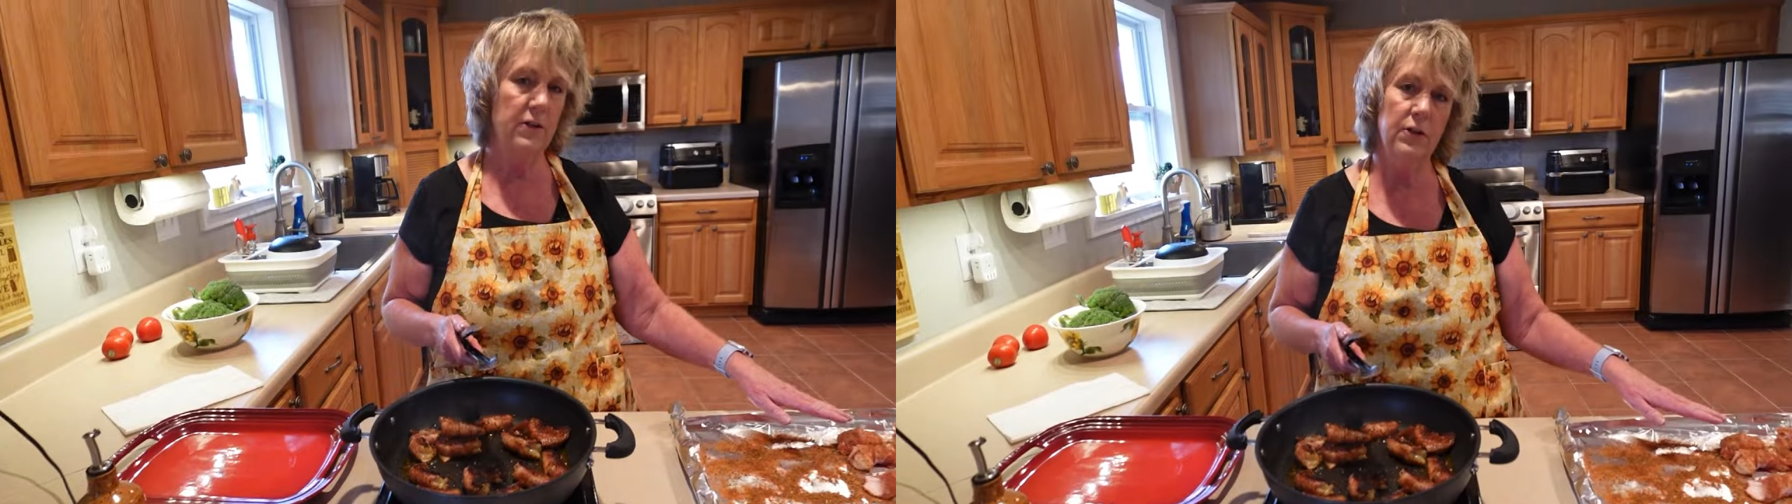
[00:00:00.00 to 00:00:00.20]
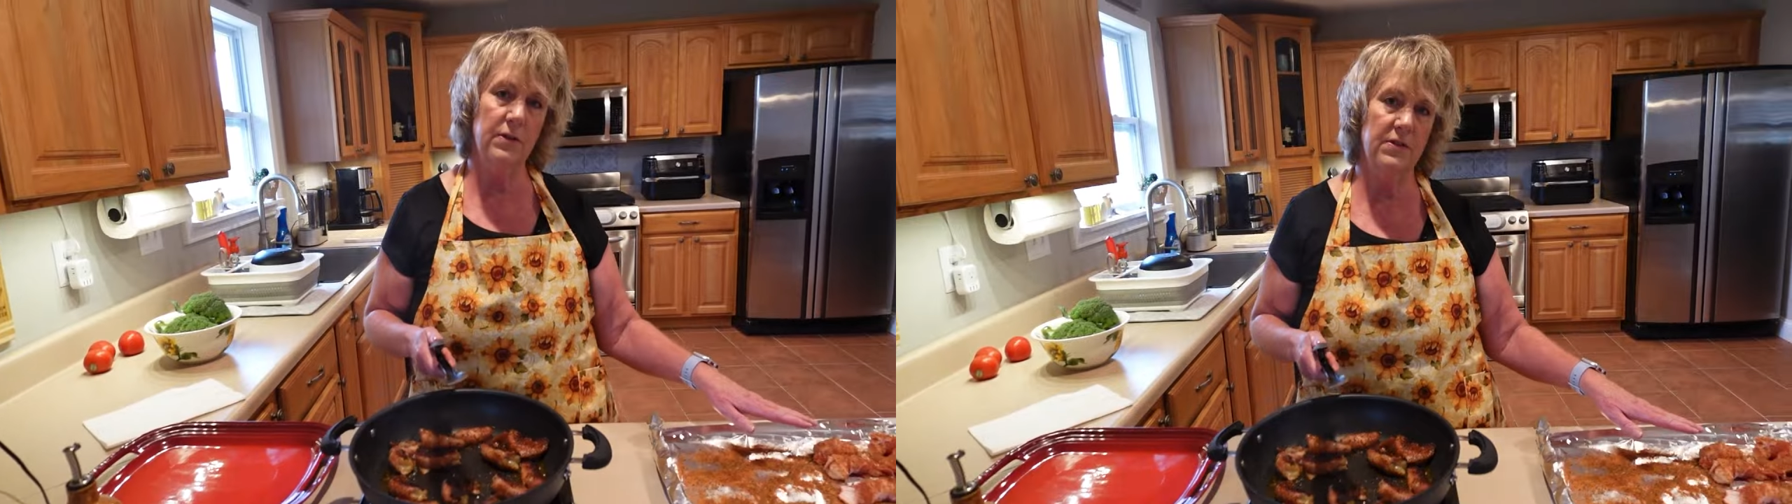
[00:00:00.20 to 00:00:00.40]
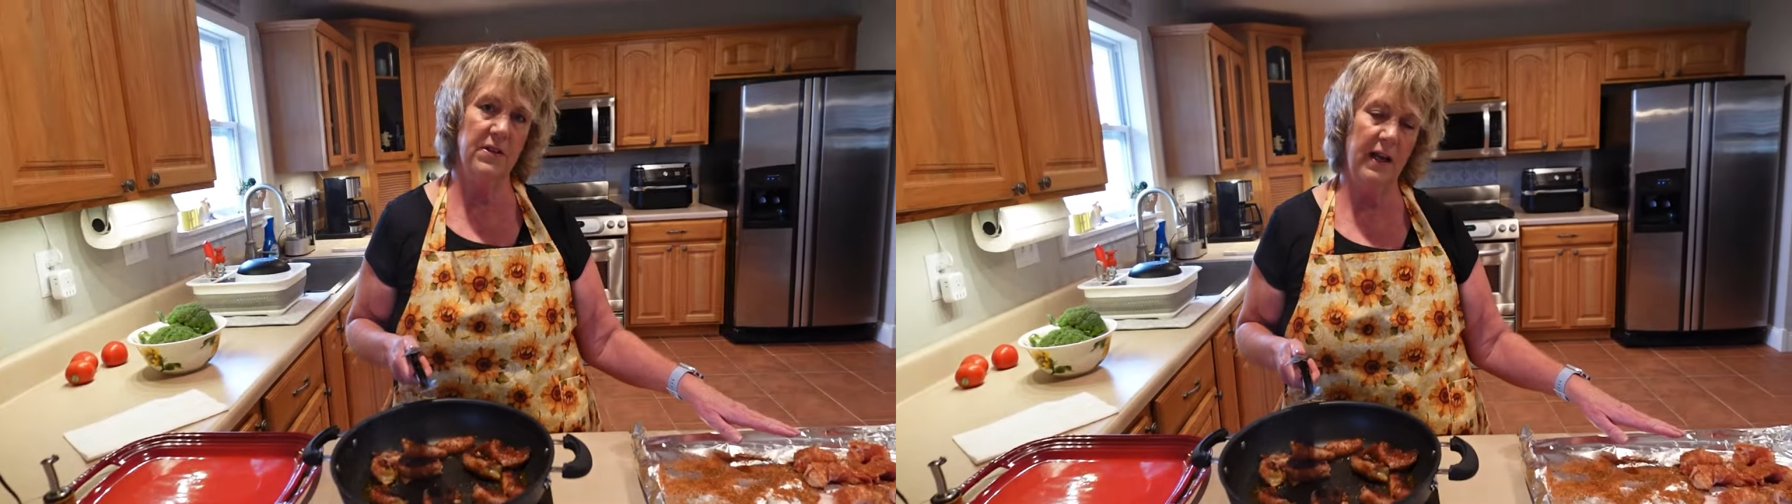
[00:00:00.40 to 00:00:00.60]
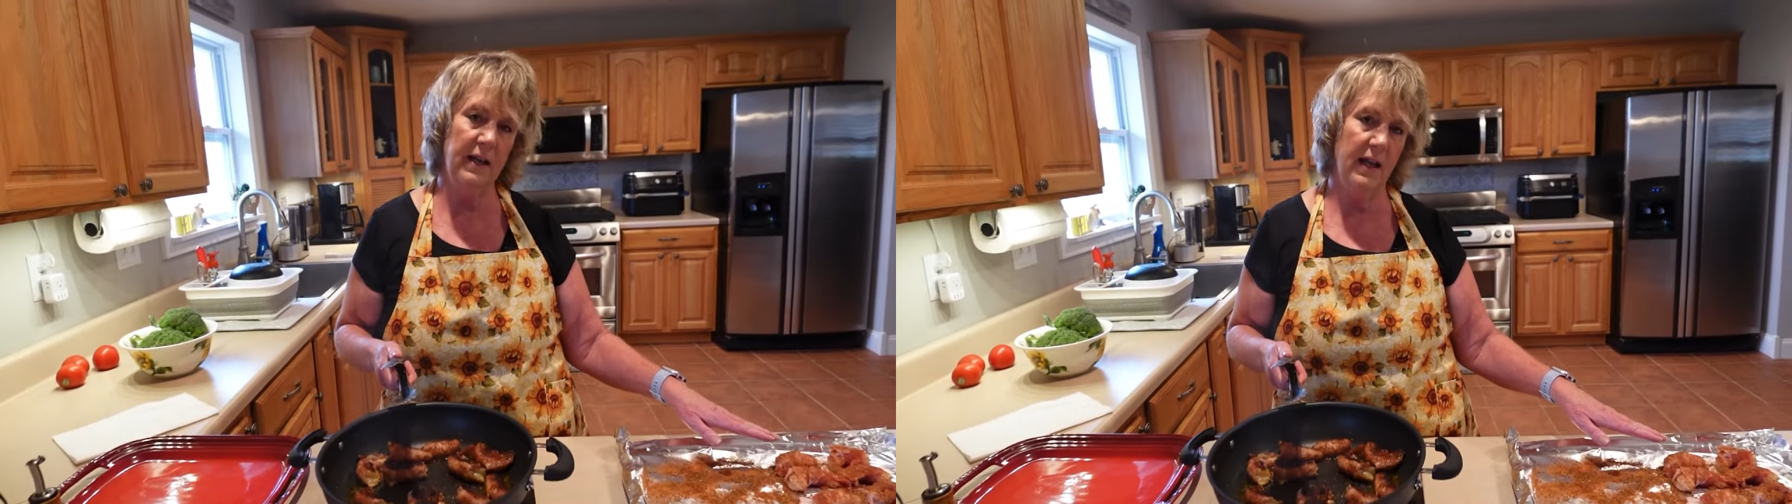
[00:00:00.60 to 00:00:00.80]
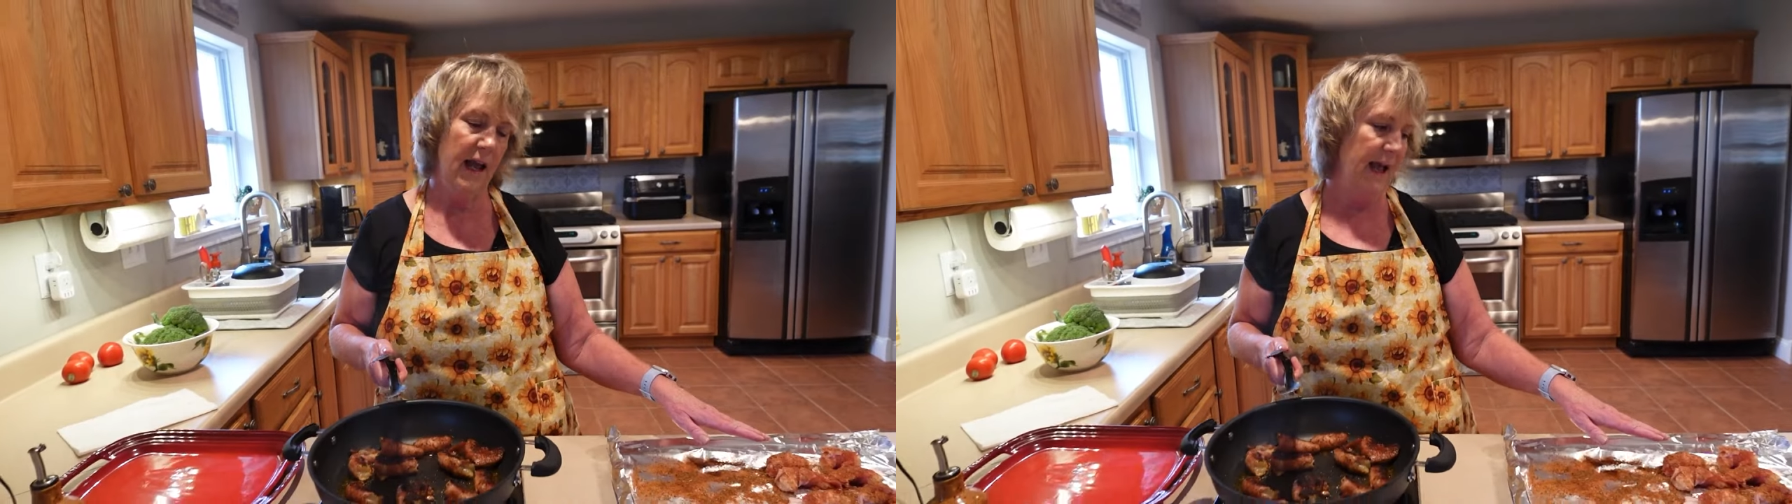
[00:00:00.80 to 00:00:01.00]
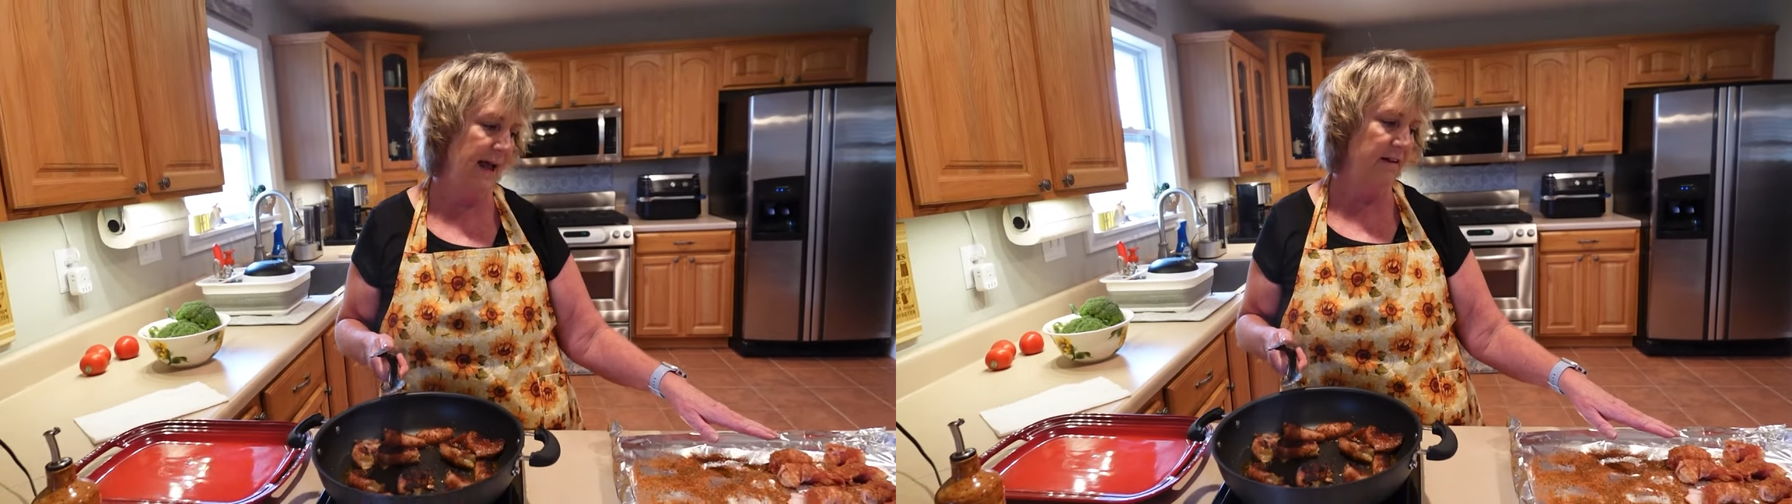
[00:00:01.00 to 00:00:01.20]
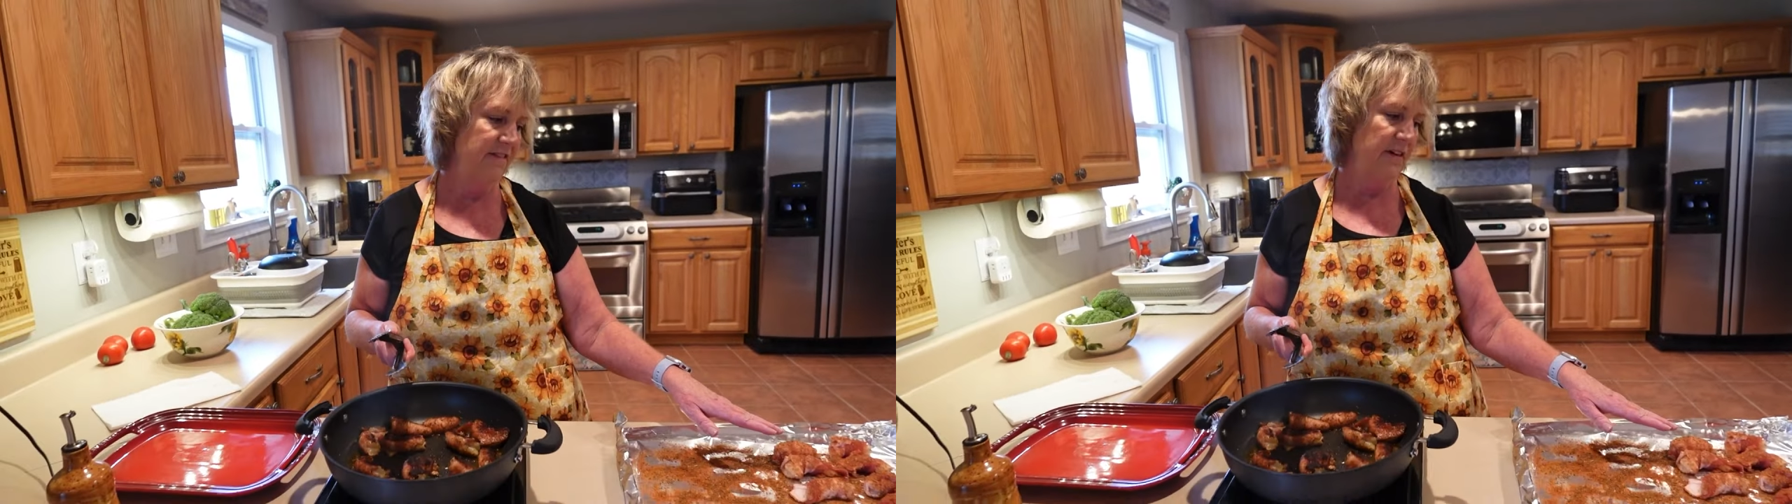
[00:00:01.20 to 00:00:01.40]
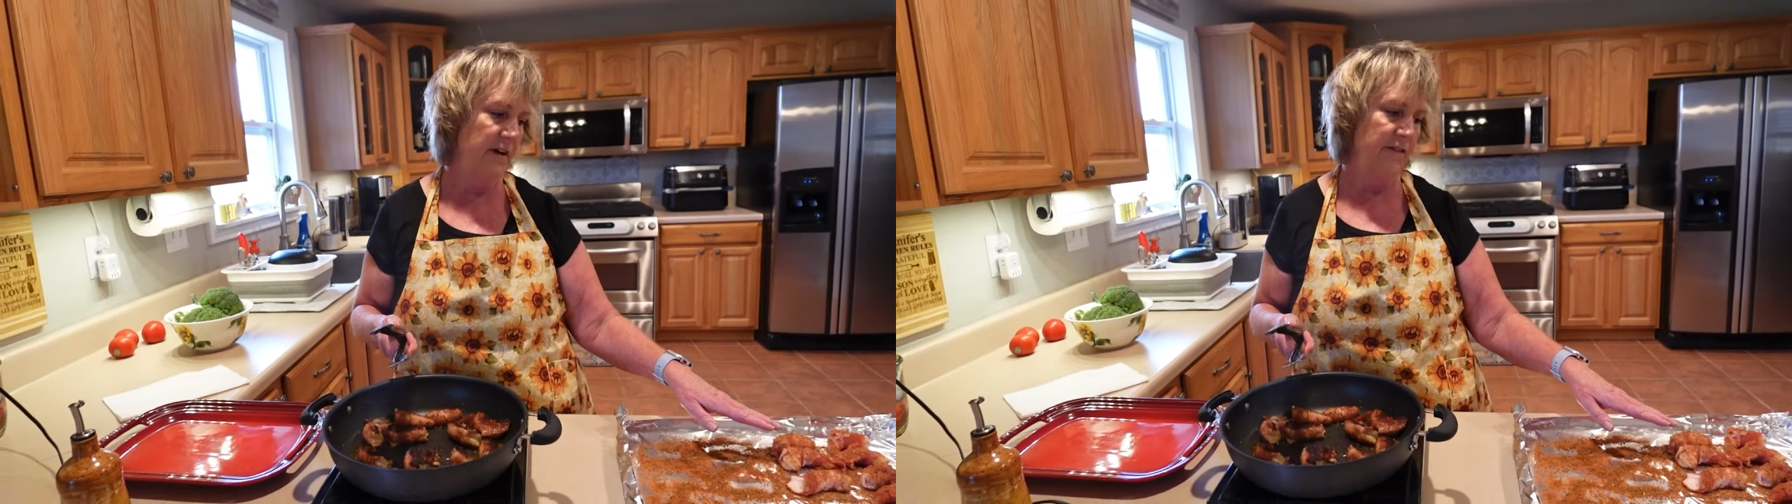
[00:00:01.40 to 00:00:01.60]
to do the second half
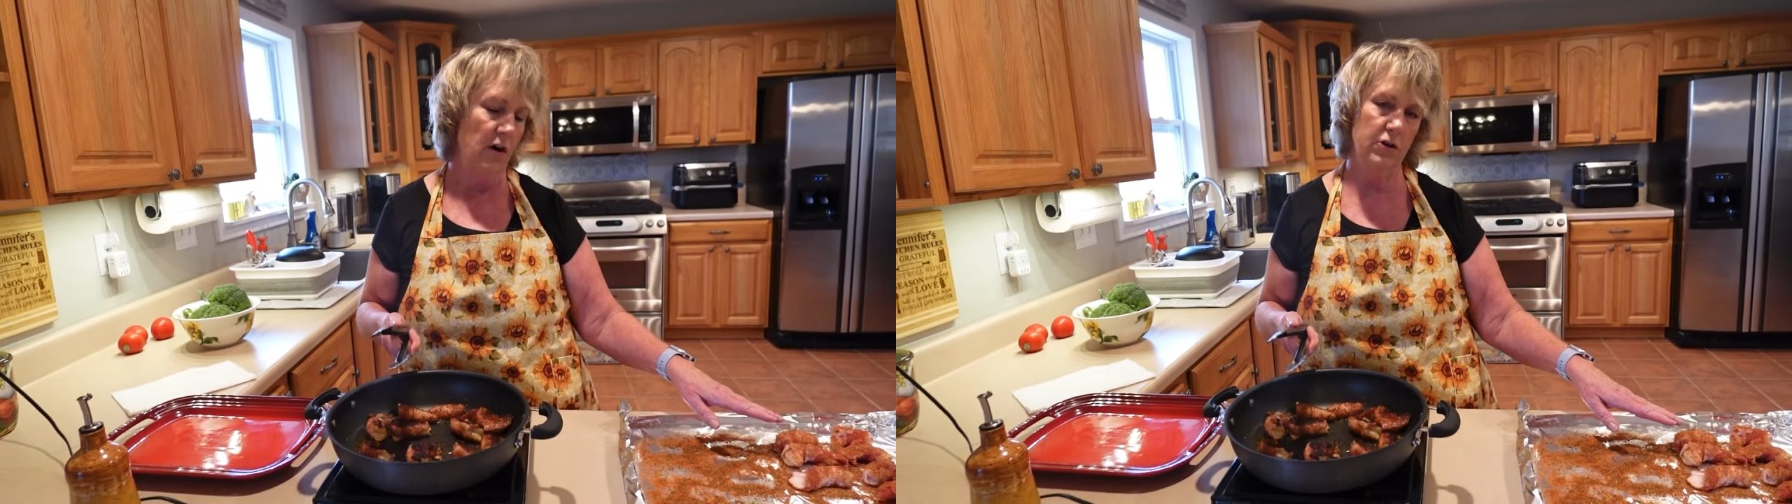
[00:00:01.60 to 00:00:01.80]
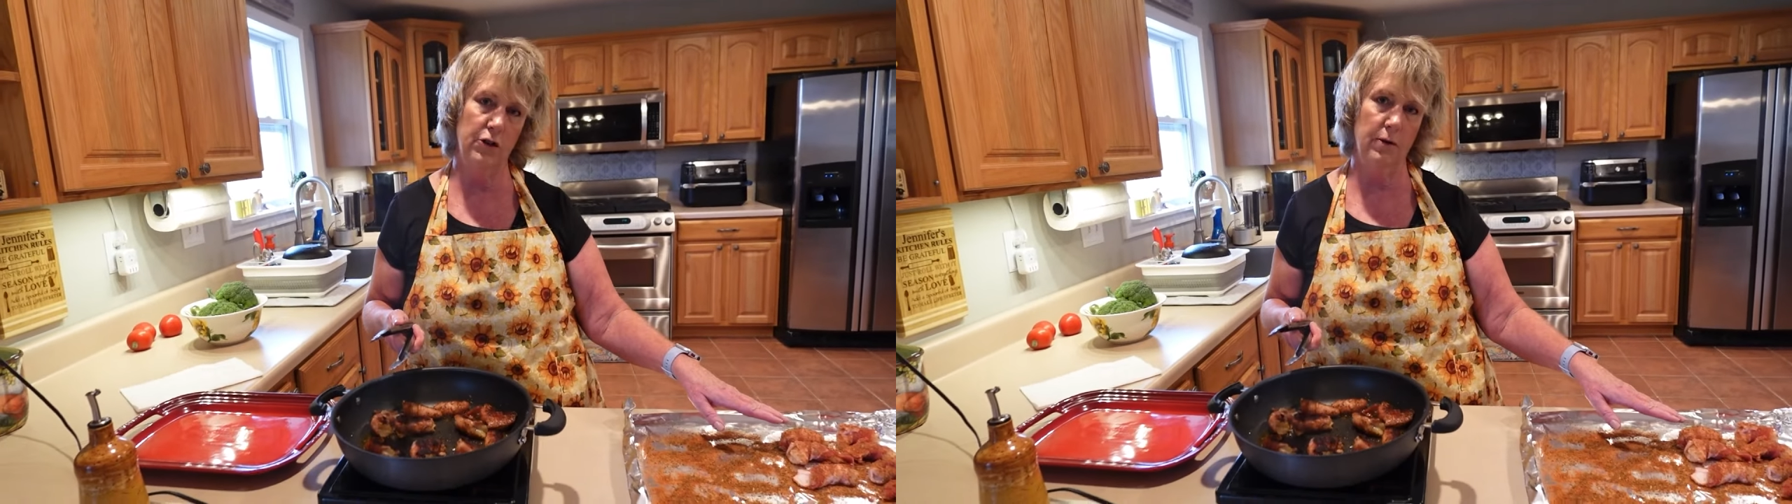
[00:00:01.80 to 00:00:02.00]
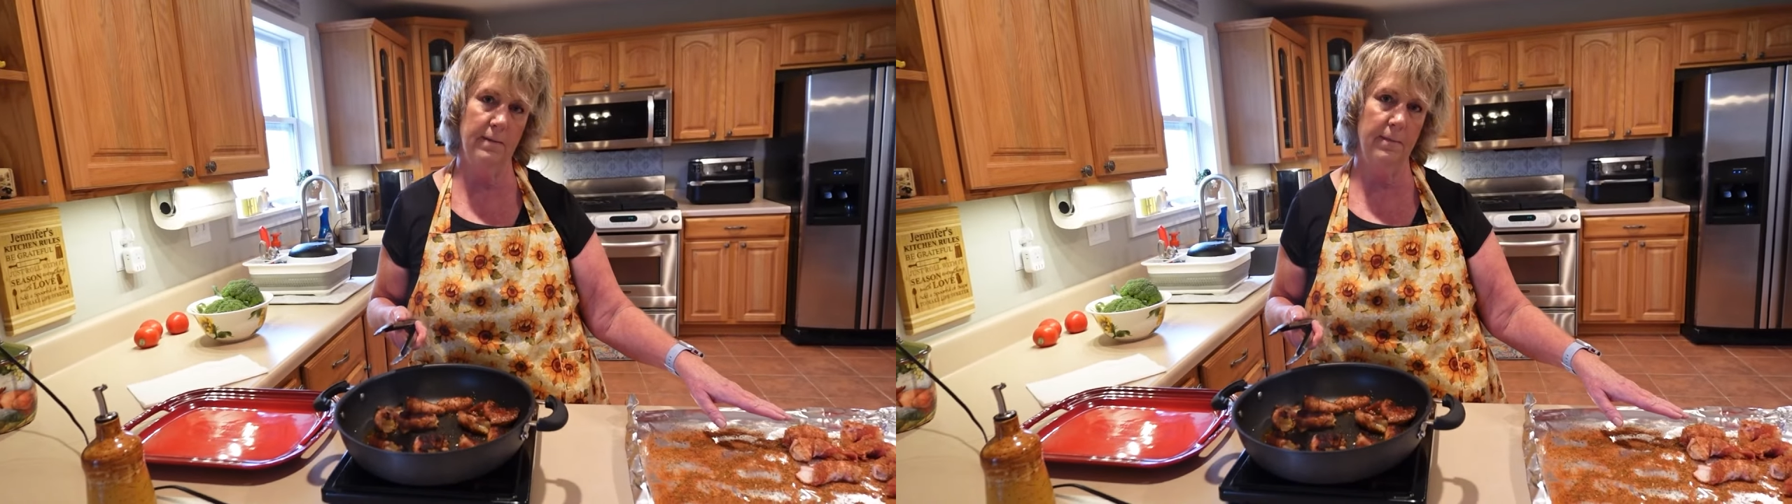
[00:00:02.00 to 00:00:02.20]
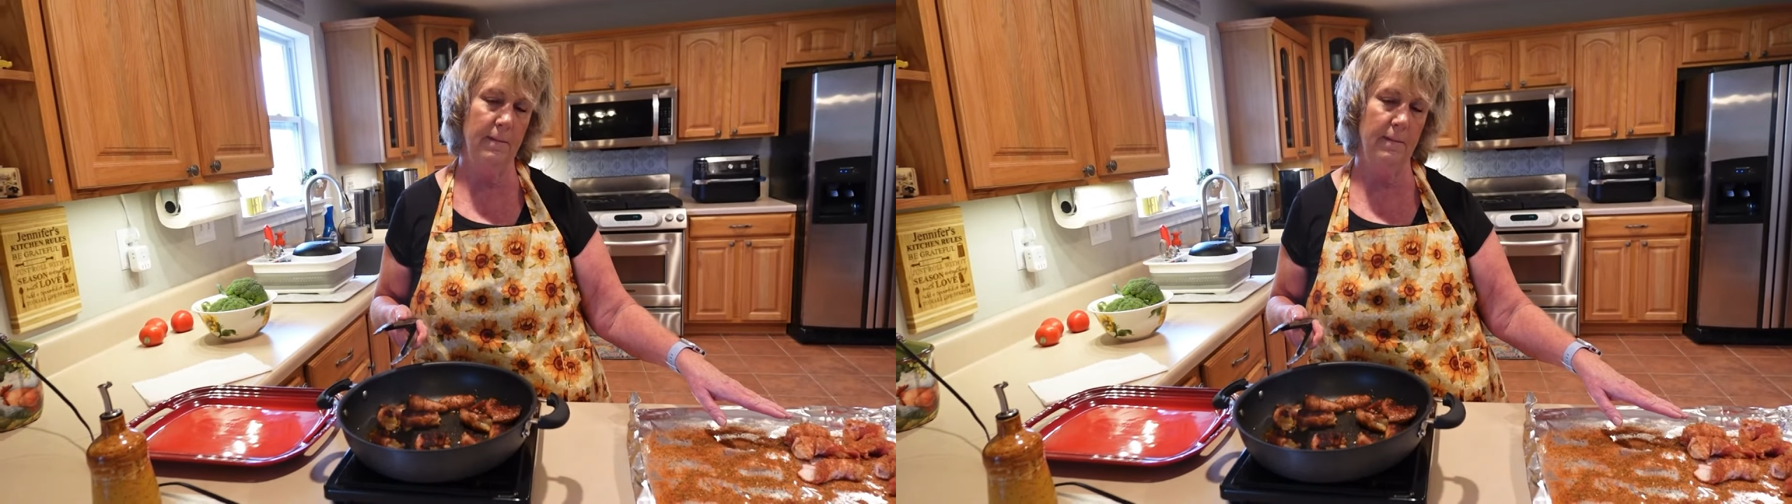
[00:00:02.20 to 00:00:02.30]
of our shrimp.